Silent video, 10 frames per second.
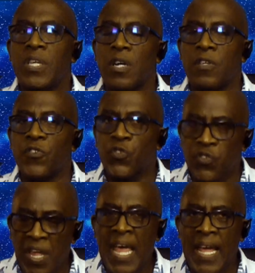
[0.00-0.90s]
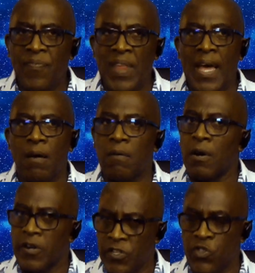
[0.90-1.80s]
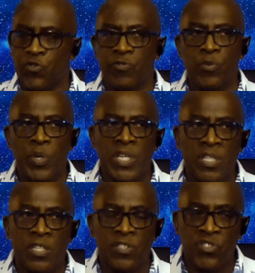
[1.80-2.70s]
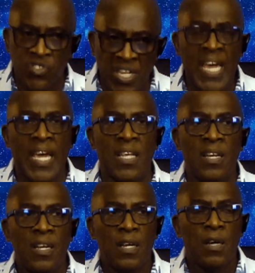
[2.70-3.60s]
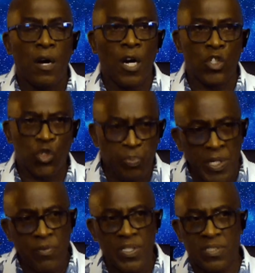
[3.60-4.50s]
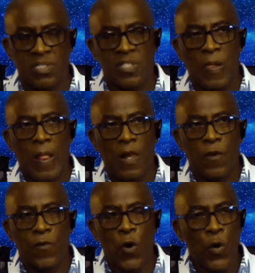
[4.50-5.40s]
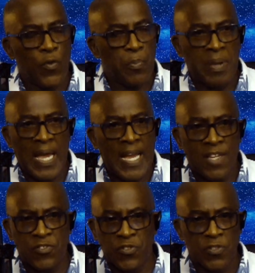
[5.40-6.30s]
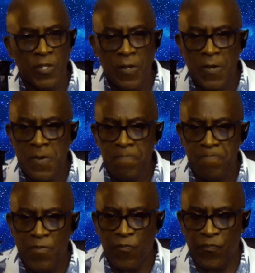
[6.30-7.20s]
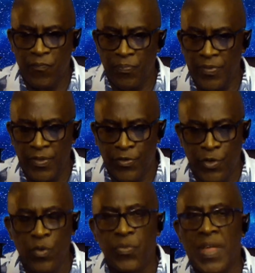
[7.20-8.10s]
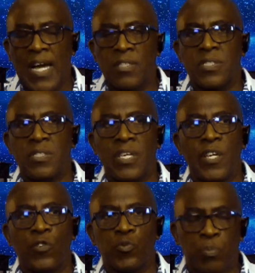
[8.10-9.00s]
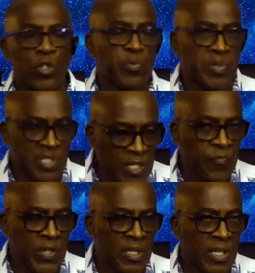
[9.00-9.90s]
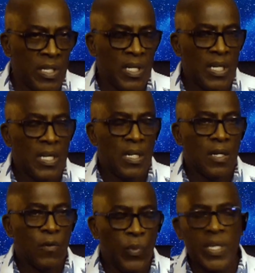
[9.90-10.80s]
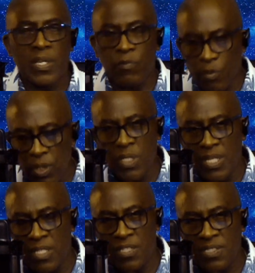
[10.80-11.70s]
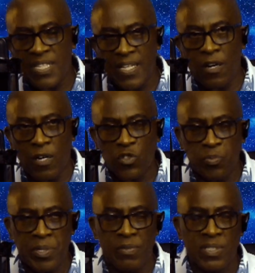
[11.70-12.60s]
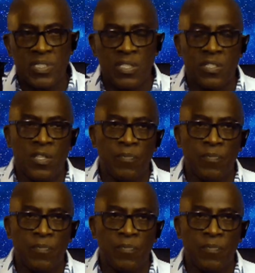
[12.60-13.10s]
can understand now our history. We can understand our experience over the past 2,000 years. More specifically, we can really understand our experience